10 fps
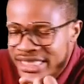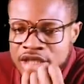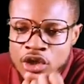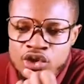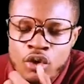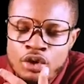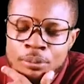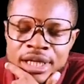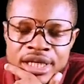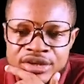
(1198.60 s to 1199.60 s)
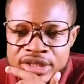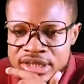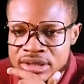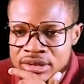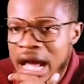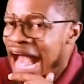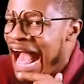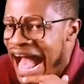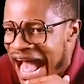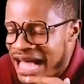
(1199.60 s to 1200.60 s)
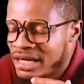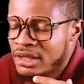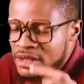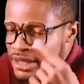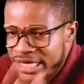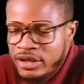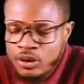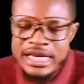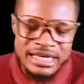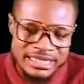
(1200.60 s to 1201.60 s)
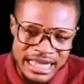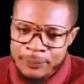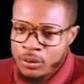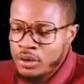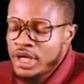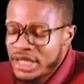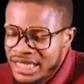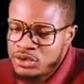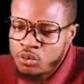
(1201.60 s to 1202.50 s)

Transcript: is also going to be increasing. A good example is